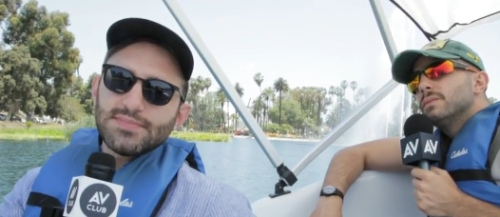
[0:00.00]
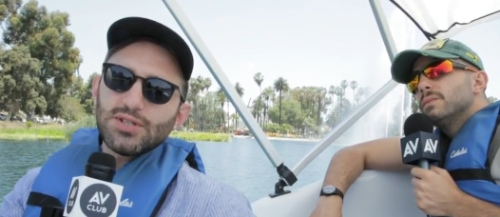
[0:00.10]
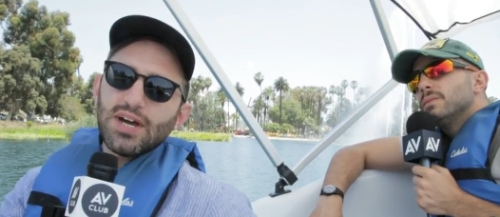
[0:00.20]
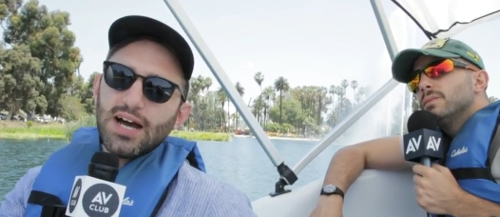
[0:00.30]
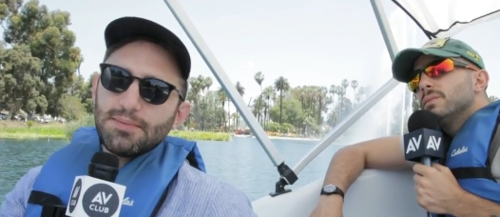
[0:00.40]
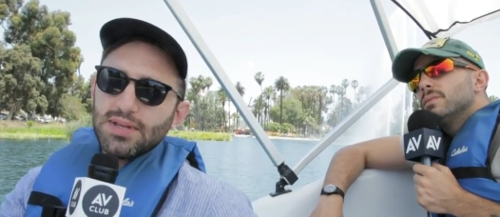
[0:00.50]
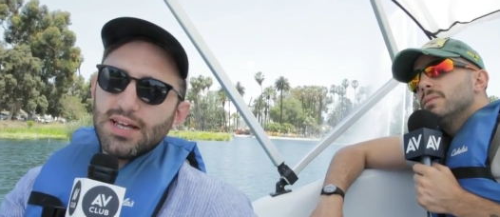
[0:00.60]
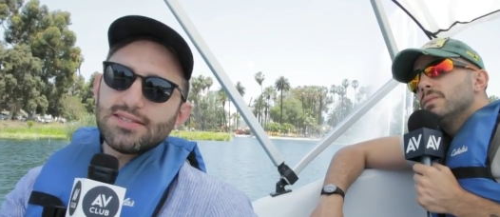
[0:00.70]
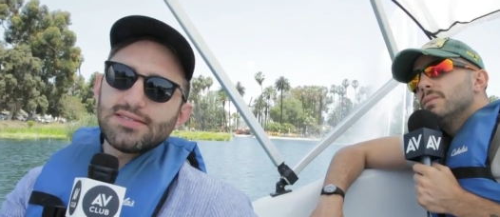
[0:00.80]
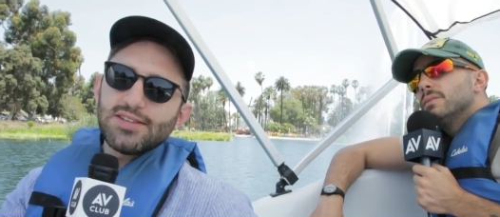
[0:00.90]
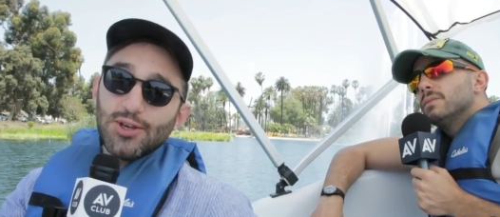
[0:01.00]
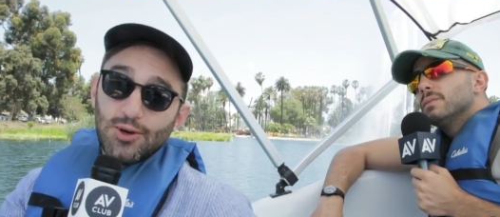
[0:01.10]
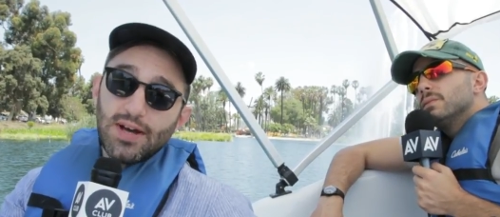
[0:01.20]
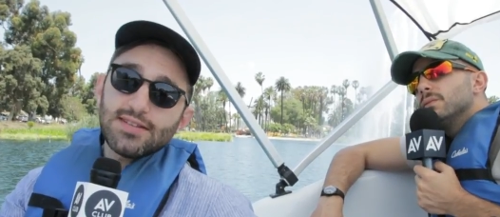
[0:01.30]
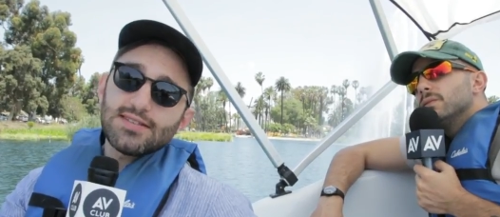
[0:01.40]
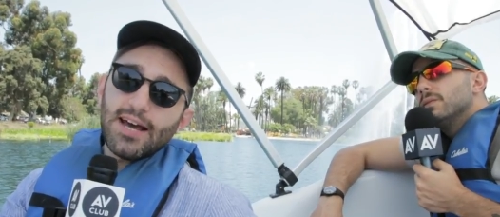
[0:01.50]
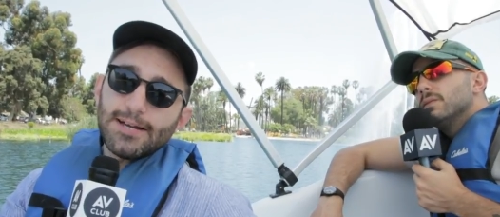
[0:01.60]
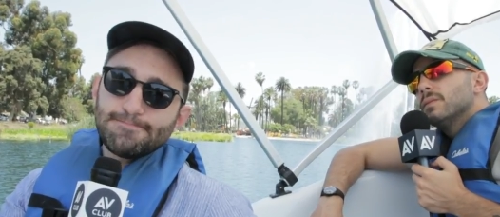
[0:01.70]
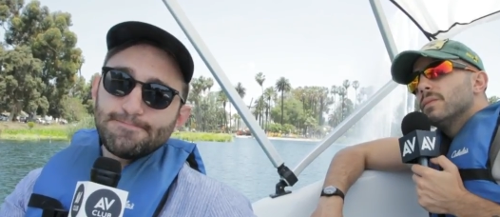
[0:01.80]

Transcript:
Speaker 1: So God bless the USA.